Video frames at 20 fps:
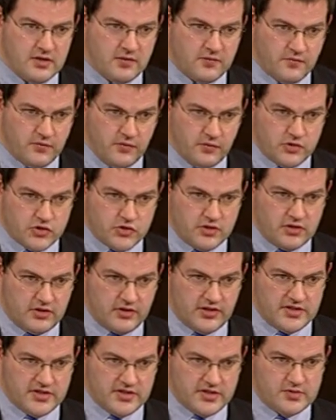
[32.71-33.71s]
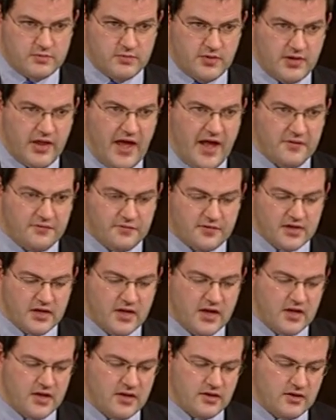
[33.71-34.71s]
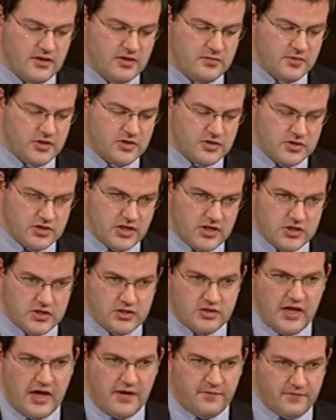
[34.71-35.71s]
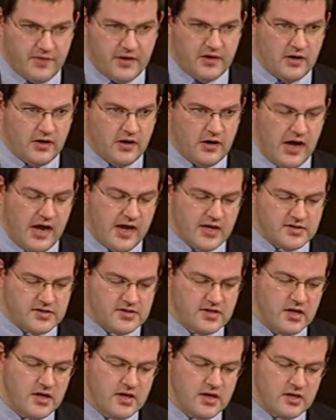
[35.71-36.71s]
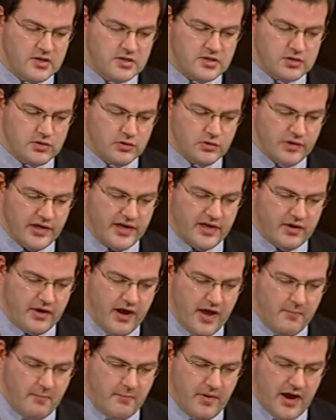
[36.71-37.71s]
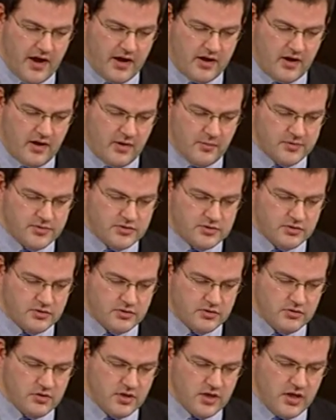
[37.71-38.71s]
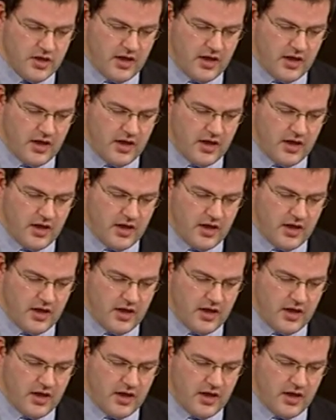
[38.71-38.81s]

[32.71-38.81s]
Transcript: Unfortunately, since we left the administration, that figure has slowly crept back up to